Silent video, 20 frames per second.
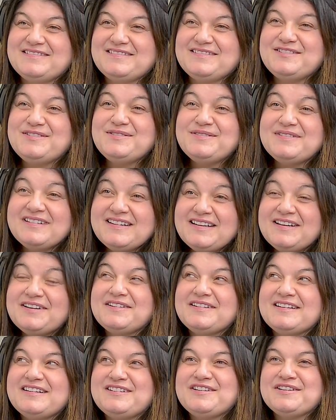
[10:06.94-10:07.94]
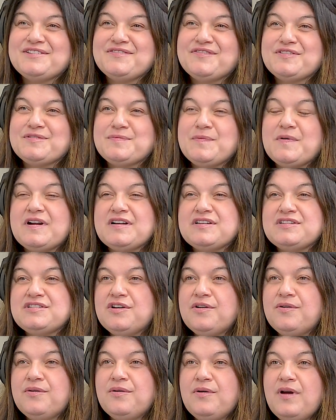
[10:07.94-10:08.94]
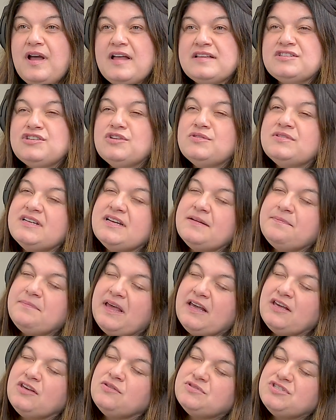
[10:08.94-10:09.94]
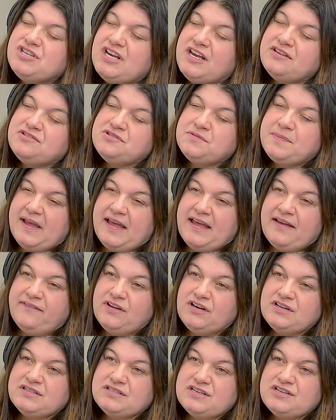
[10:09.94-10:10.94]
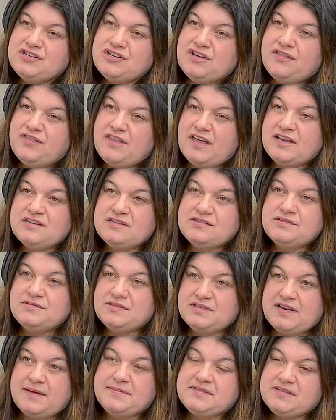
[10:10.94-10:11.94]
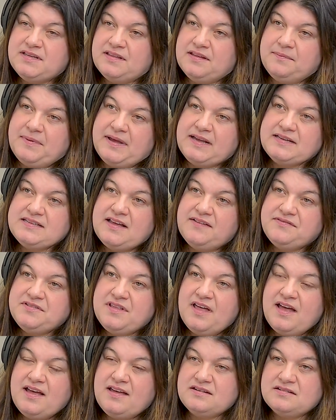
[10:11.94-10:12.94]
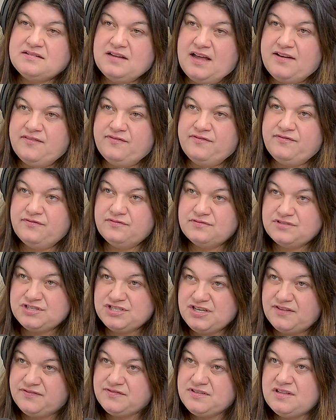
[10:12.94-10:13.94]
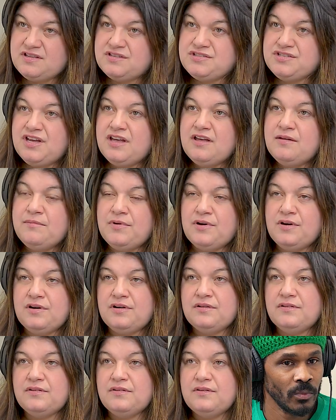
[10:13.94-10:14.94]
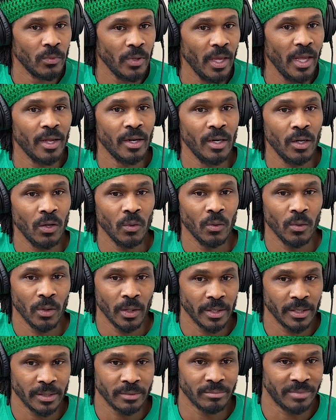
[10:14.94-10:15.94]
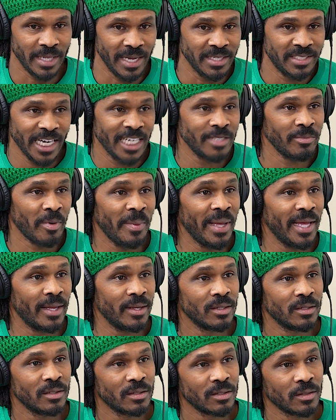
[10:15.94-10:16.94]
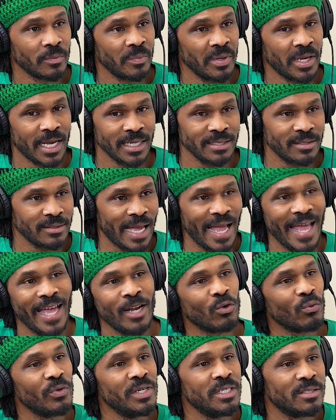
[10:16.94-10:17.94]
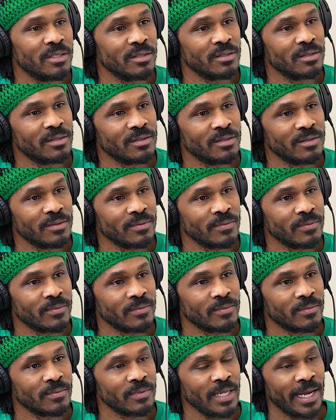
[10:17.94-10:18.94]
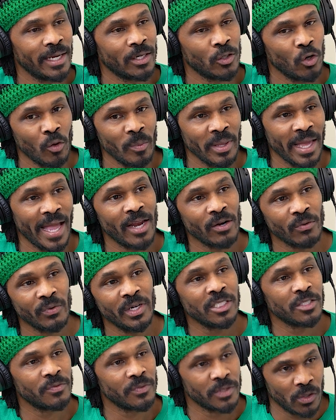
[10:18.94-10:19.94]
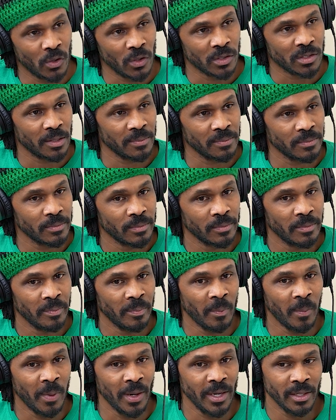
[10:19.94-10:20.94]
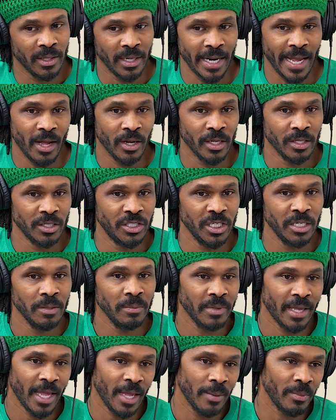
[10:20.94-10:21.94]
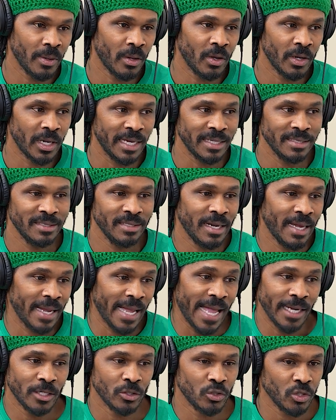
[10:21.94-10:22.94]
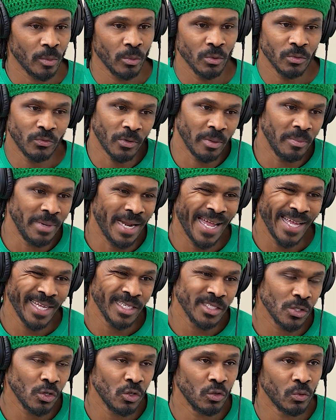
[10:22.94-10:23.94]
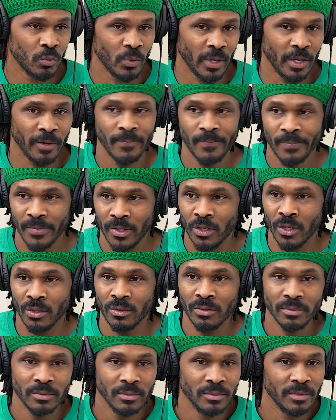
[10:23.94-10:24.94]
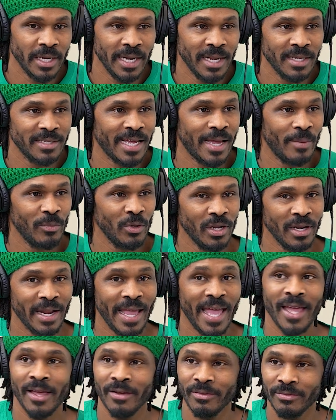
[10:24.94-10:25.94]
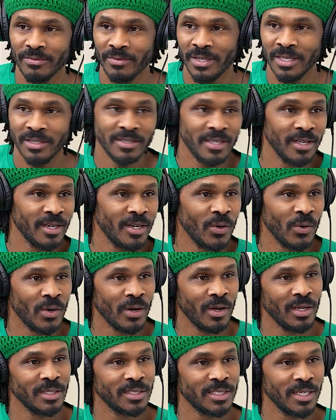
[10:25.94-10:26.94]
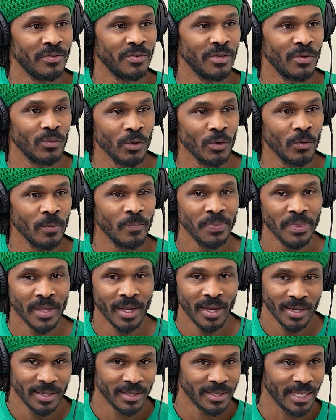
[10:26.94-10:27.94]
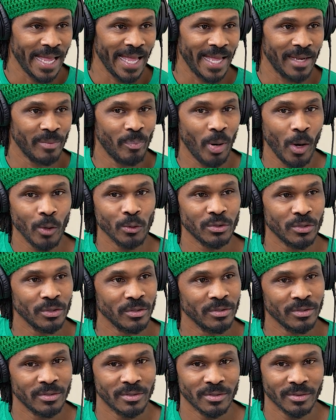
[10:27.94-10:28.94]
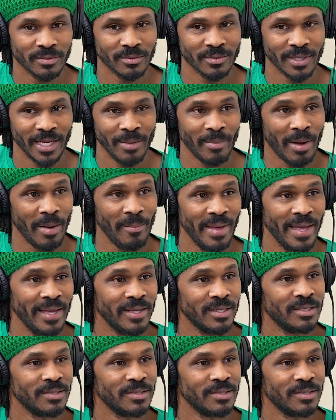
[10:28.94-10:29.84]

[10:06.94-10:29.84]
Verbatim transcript: So literally just for sports. So I, so did it make you change your behavior? Did you then did you stop stealing bikes after that and kind of shift to the gym or? Yeah, no, that changed my mind because I had no reason. Right like normally I had a reason for doing something. Yeah. But now the gym came along. Like I said, I got in trouble from nine years old. Well, you know, at that time you didn't have Nintendo and all that stuff in your yeah. room. I had posters in my bed.